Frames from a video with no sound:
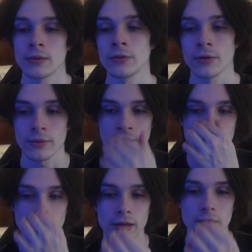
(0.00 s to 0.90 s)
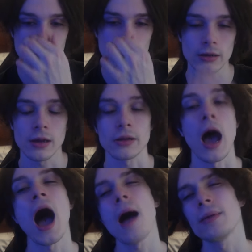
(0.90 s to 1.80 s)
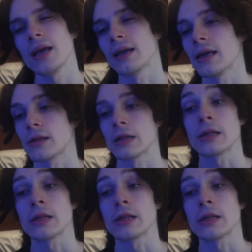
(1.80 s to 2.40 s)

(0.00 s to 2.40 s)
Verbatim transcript: You know what I'm saying? It's a, it's a, it's a hobby, I guess.